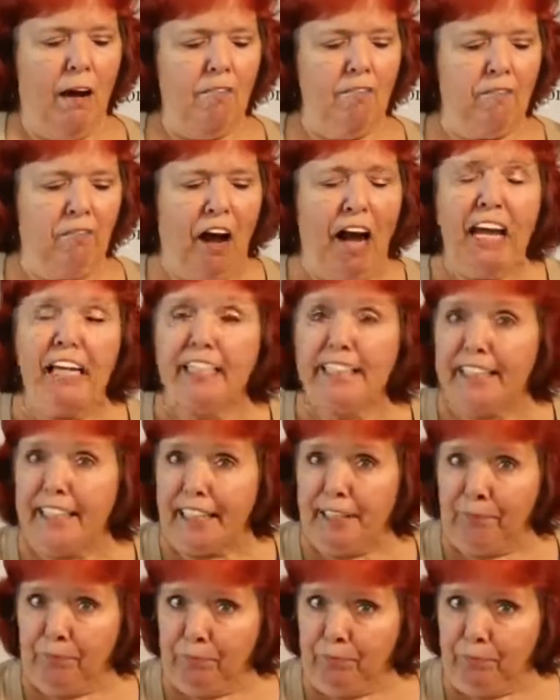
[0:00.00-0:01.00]

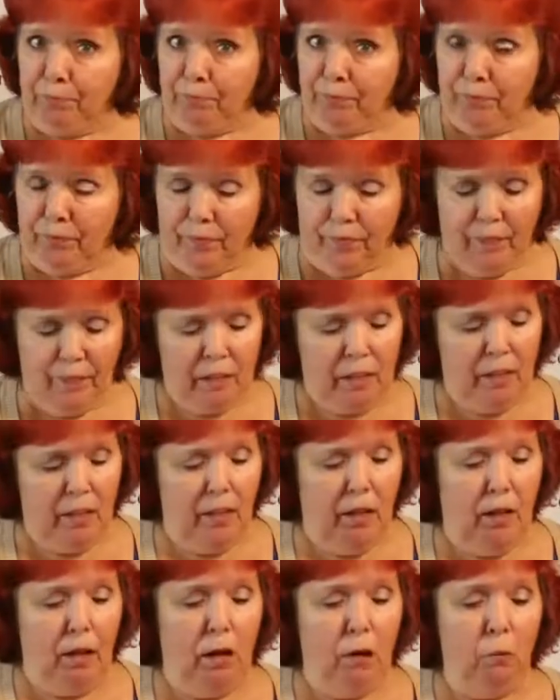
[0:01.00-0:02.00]
Finally,
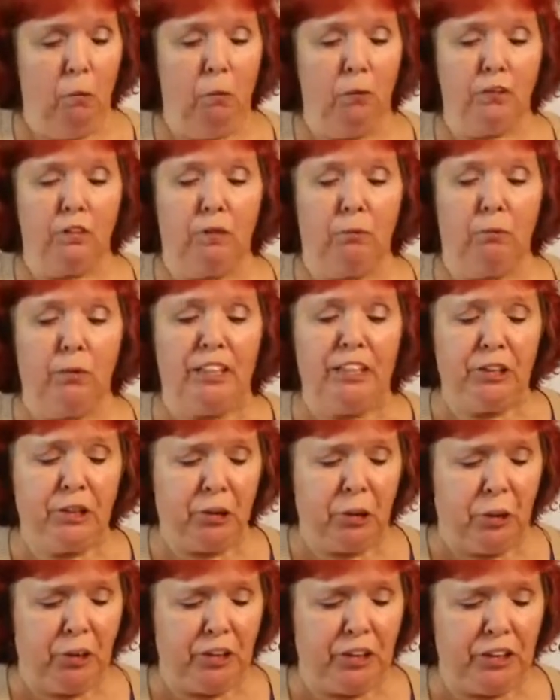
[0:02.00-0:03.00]
the
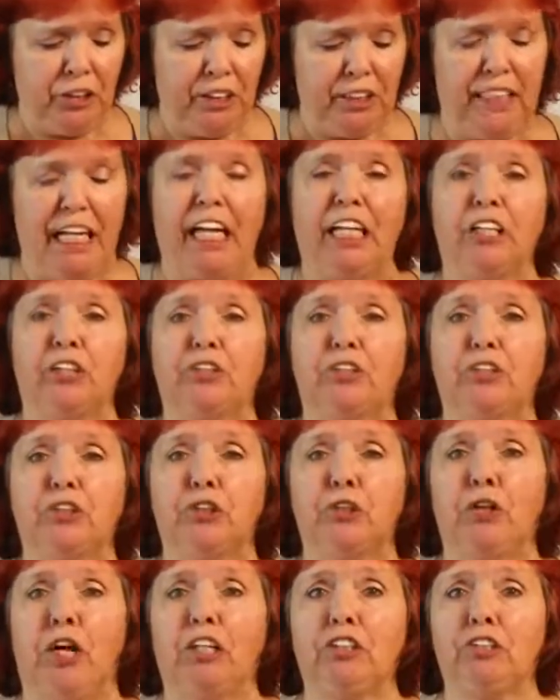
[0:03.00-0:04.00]
resources that your
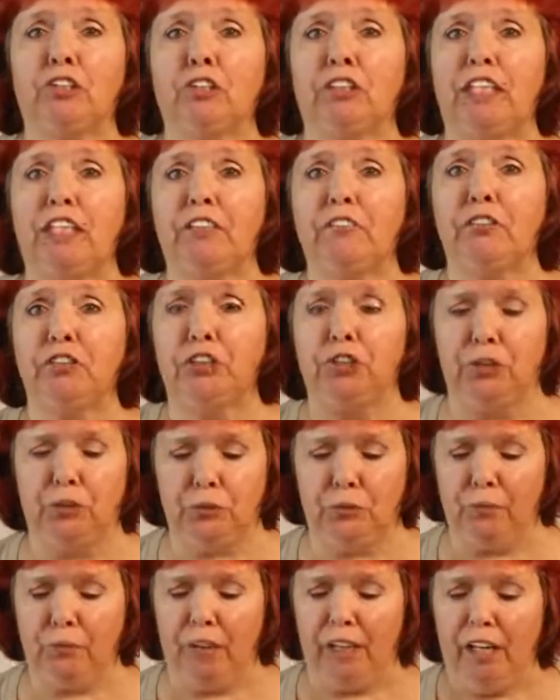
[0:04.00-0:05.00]
instructor gives
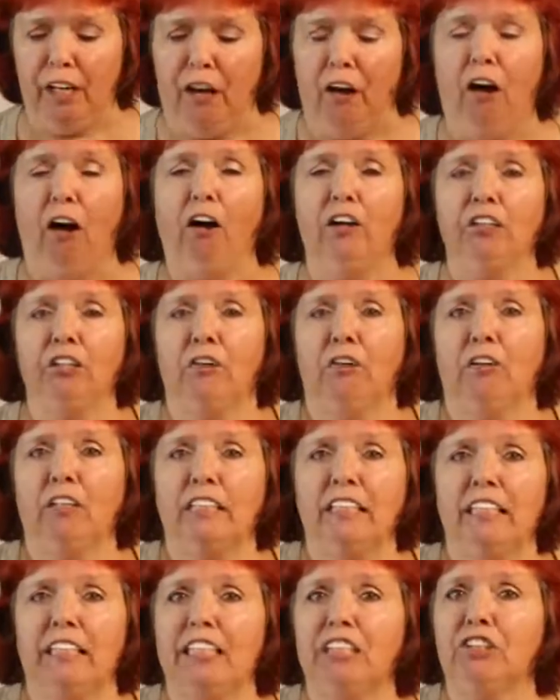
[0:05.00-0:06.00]
you
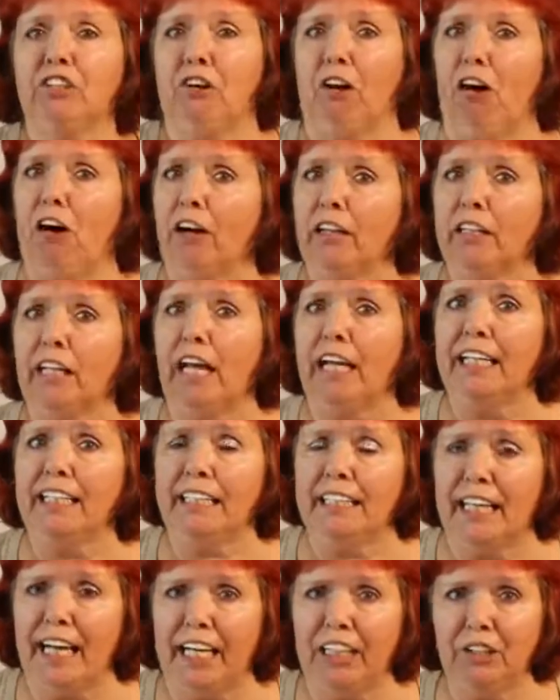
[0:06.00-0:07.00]
in your online
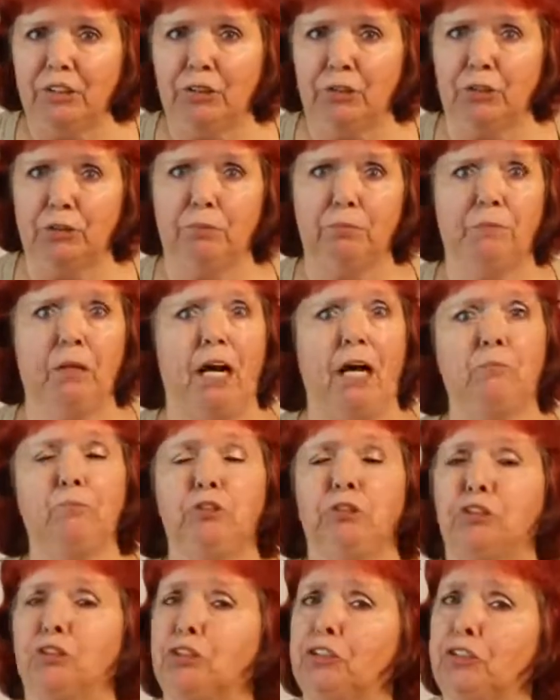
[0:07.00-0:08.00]
classroom, I'm
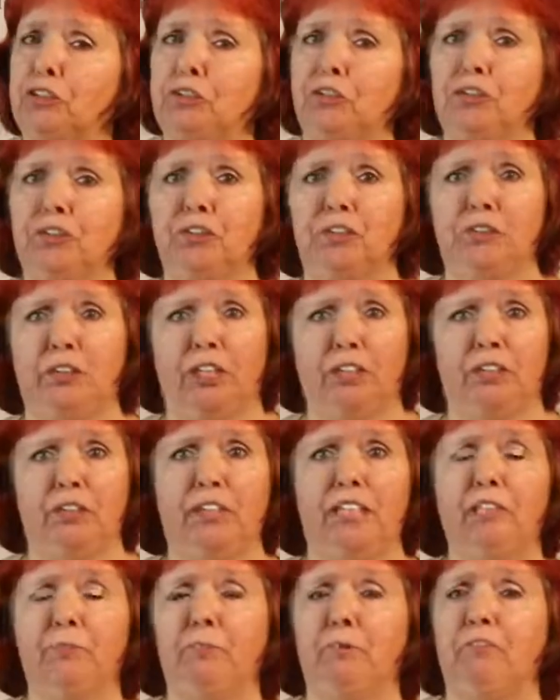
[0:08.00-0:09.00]
sure your instructor
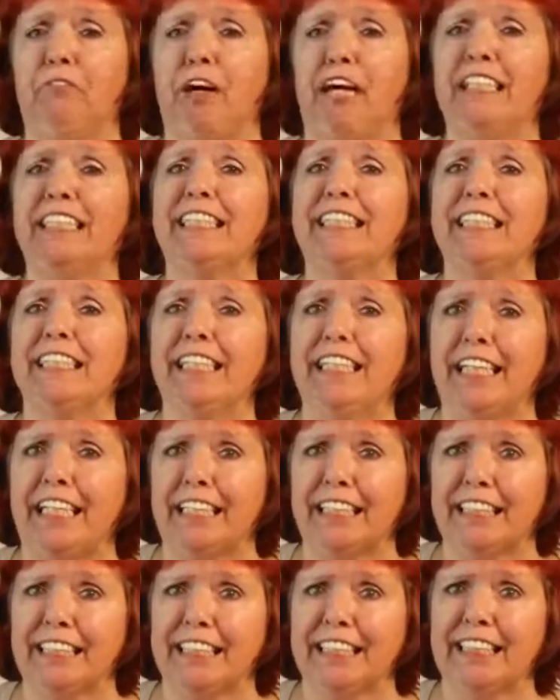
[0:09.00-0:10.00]
has provided
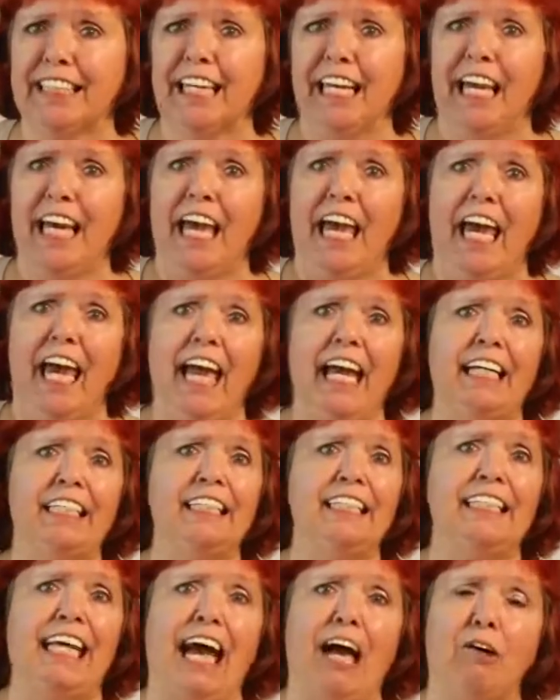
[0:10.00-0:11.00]
links
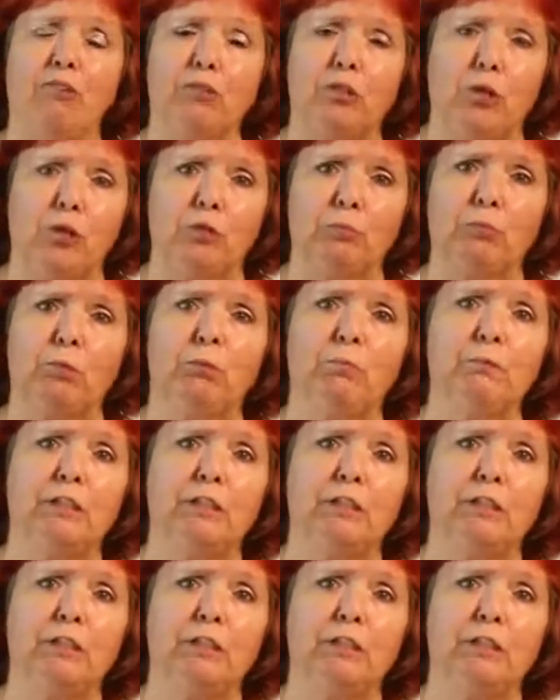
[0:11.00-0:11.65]
and downloadable